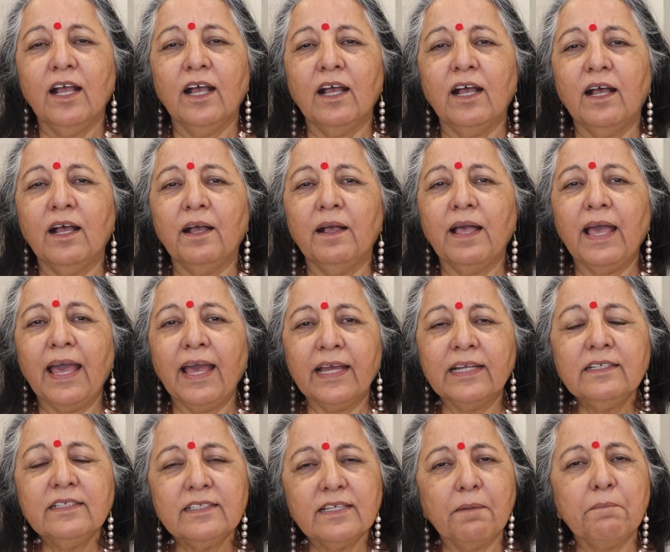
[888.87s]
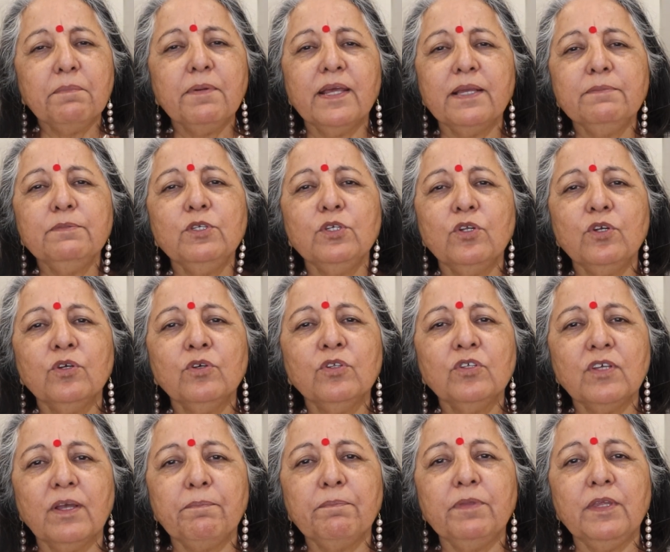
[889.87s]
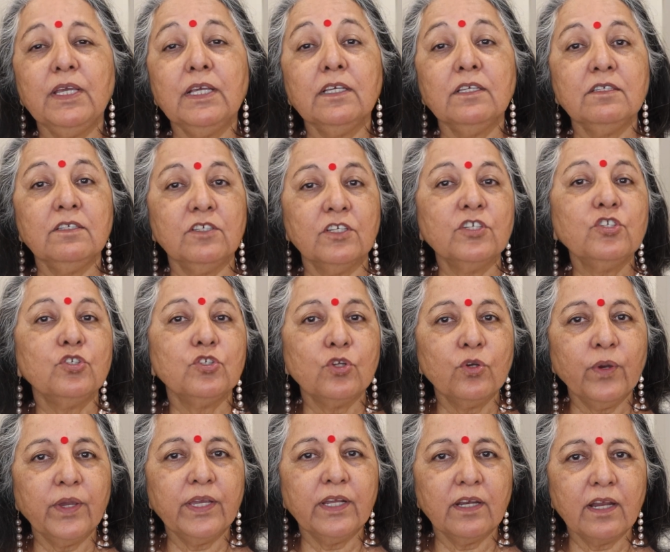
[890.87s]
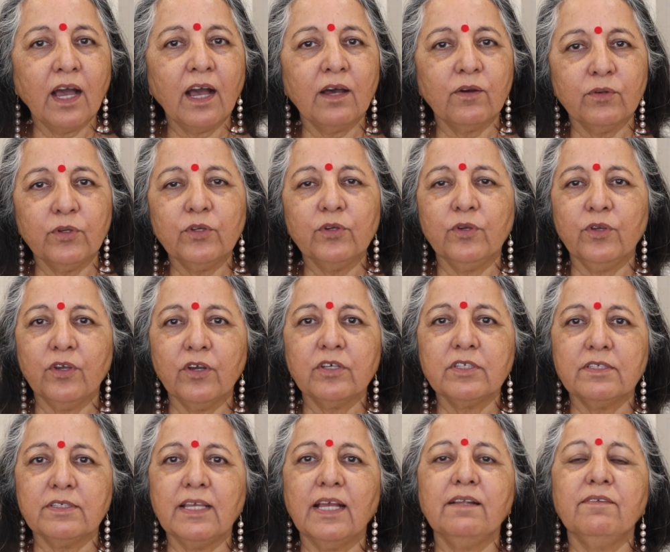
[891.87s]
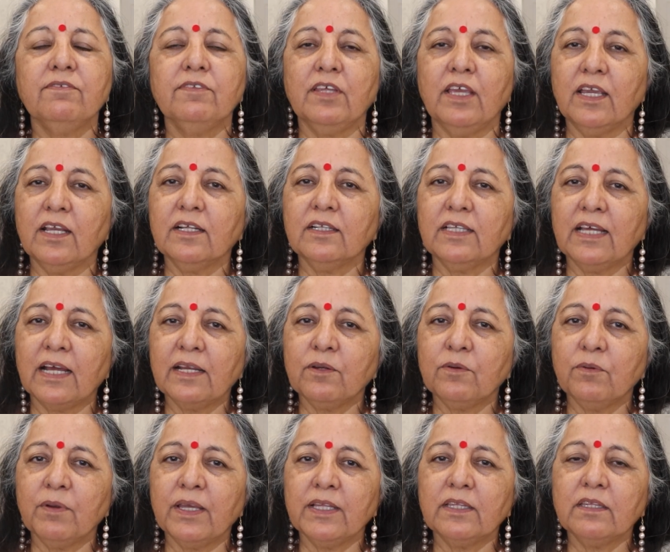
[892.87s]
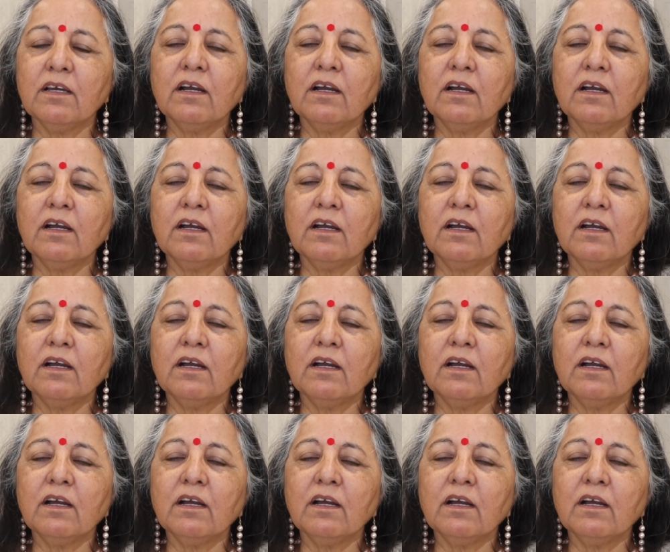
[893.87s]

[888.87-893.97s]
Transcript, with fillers: Uh, and sometimes, you know, something is just slowing down. You yourself think that way.